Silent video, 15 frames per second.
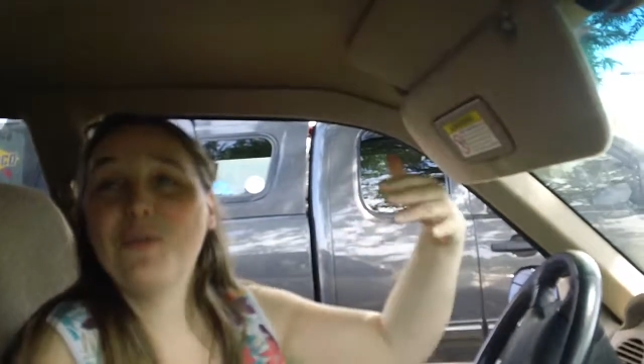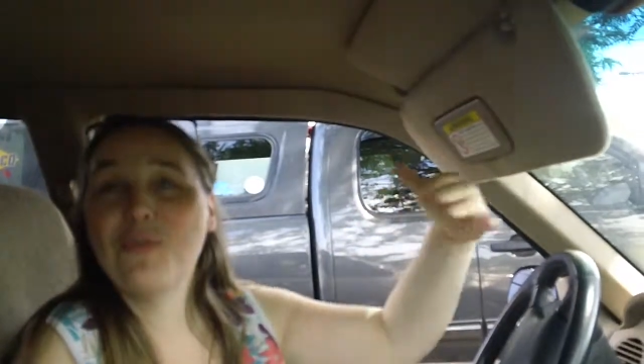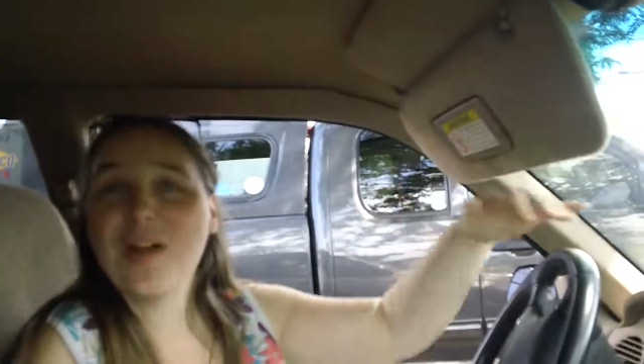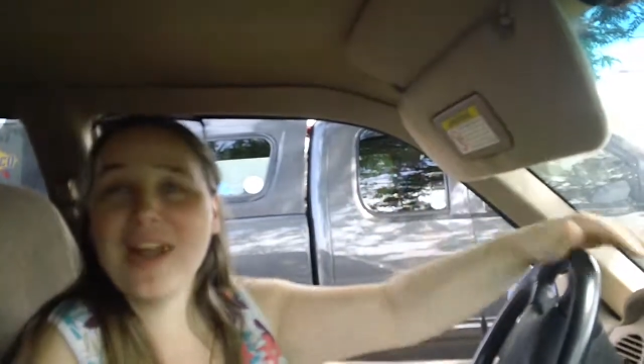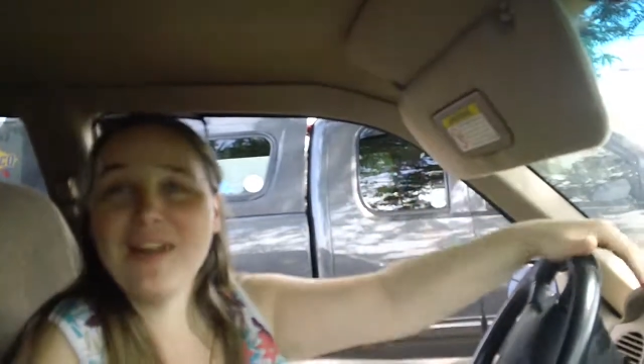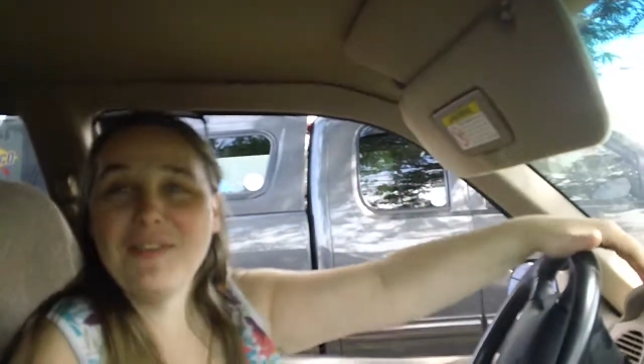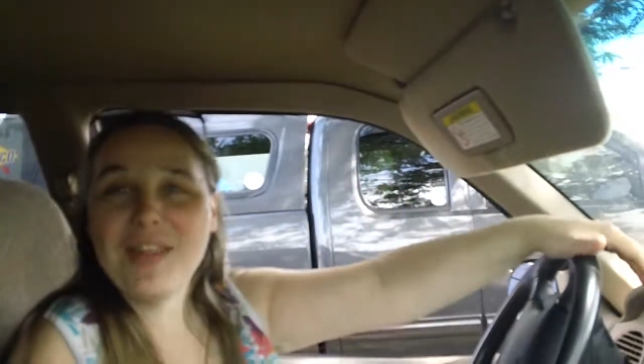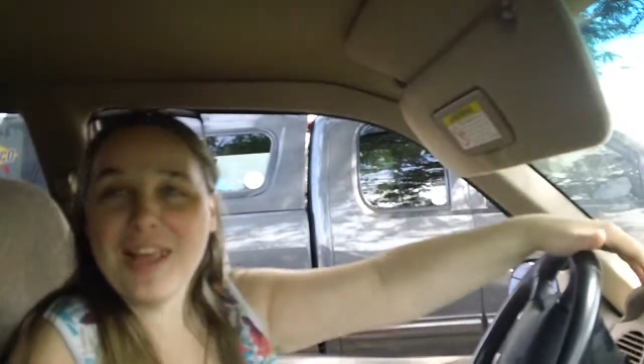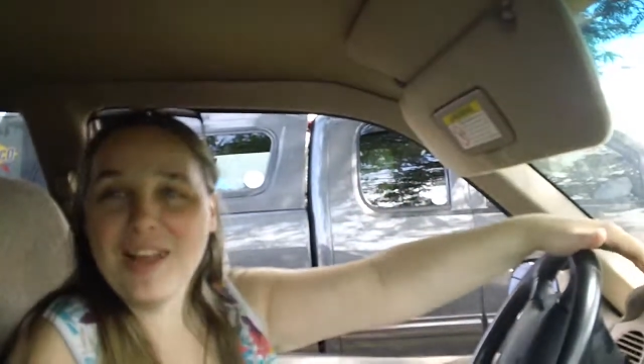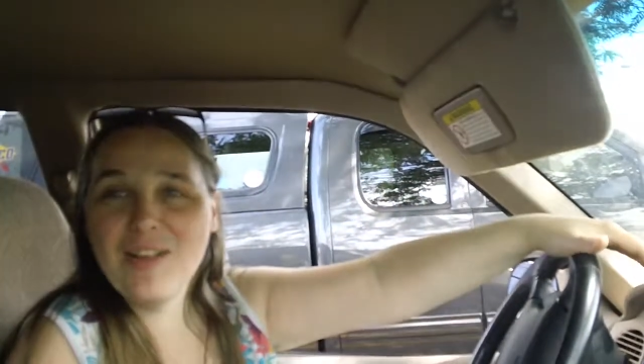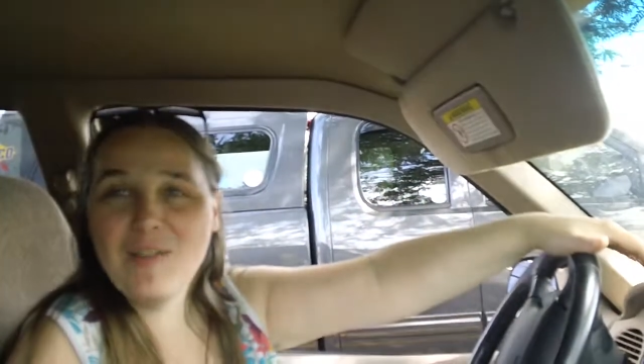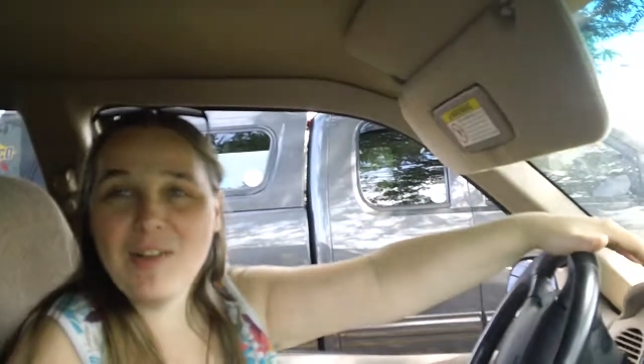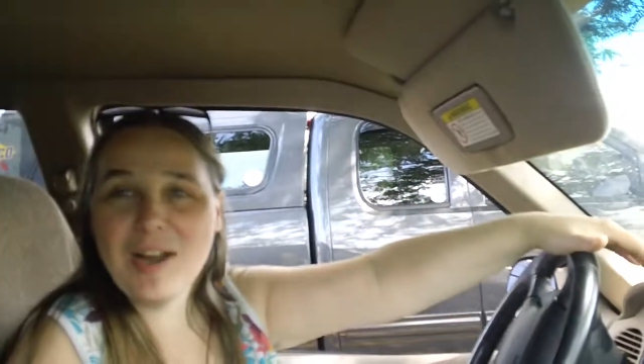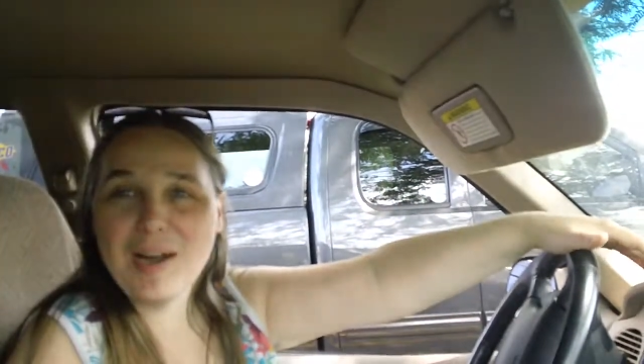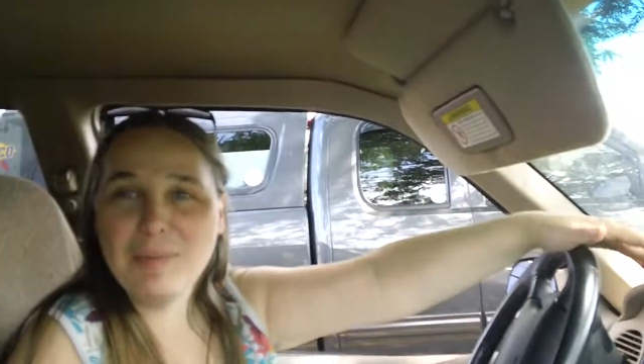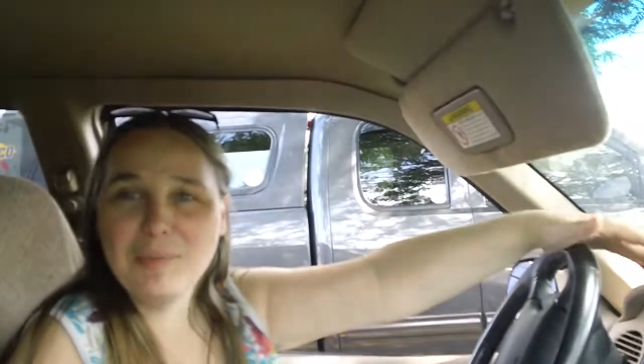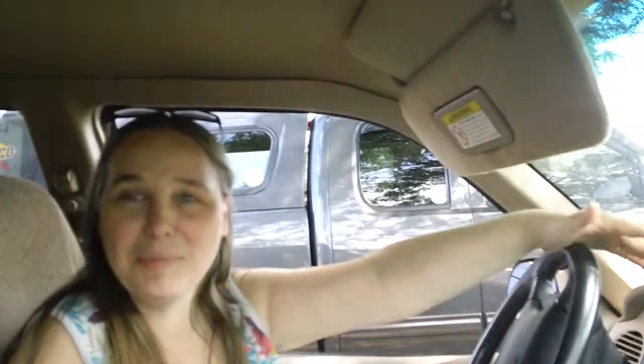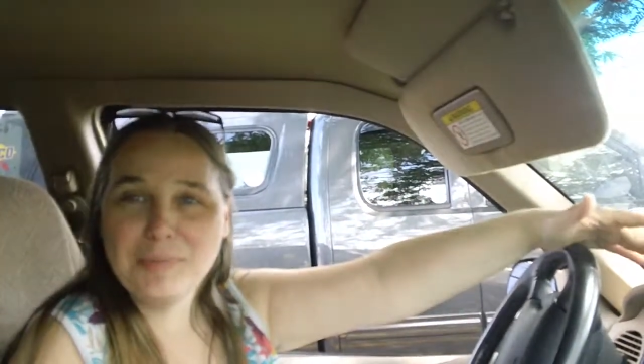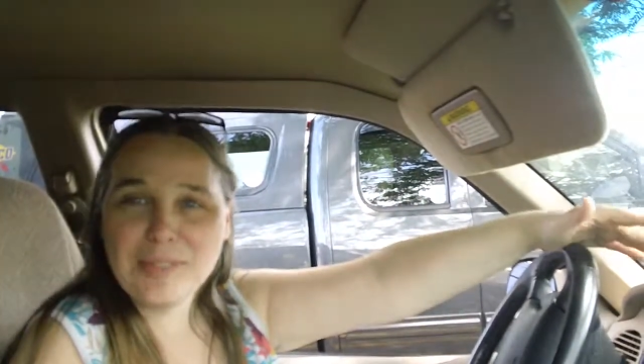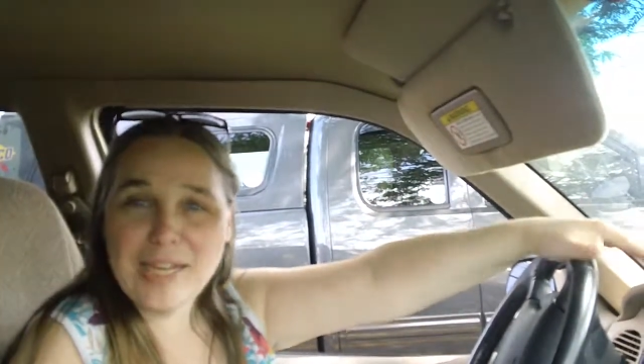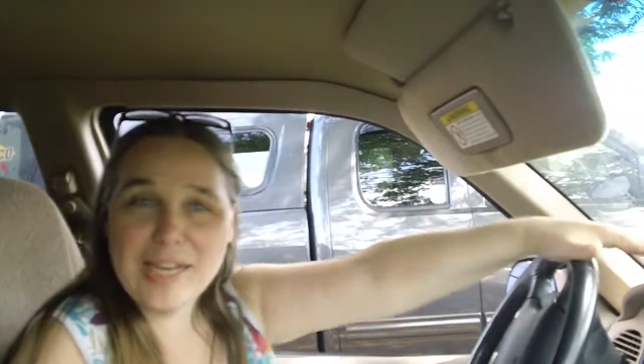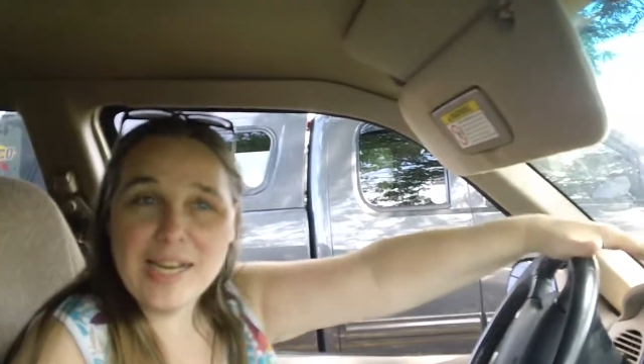I'm not afraid of the elevator.
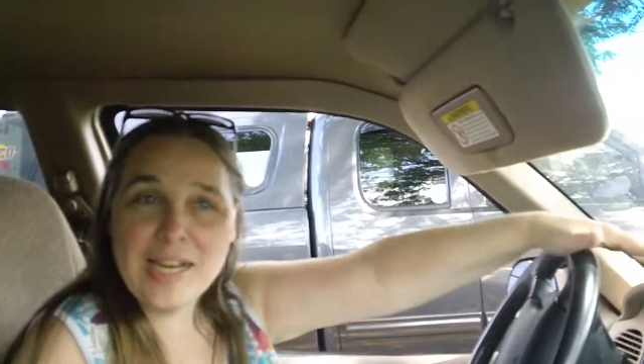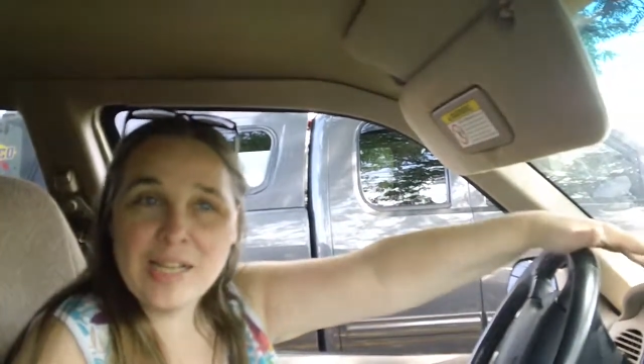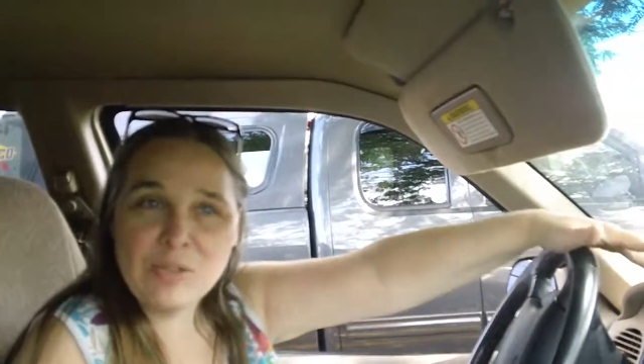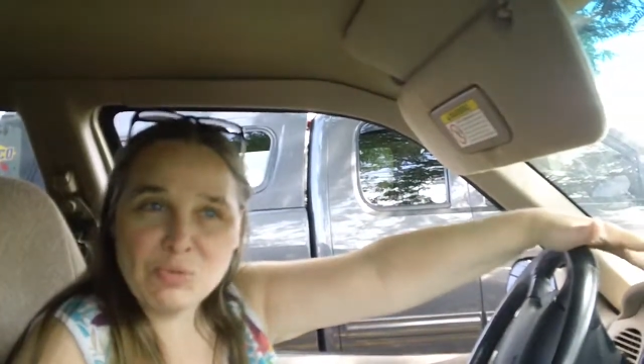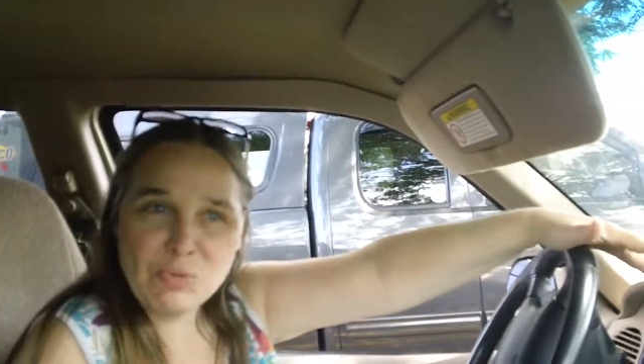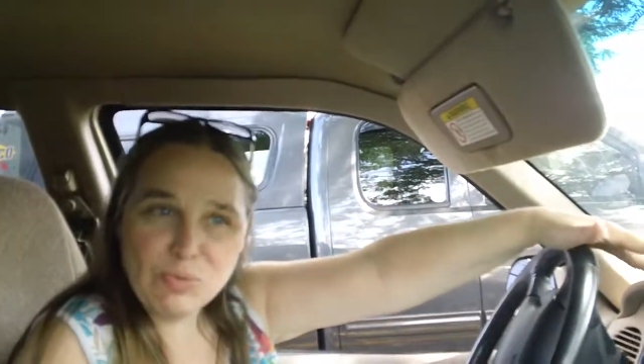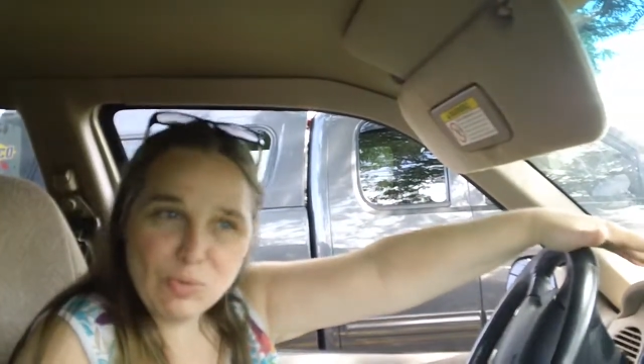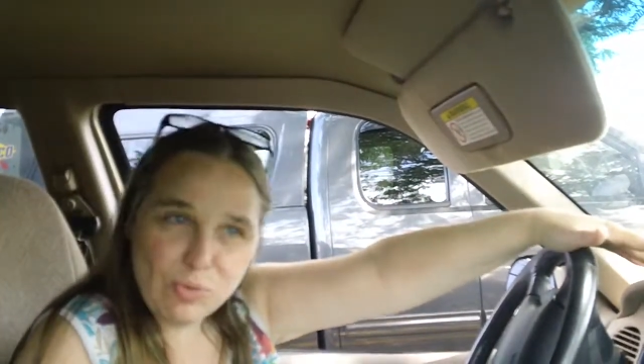I can't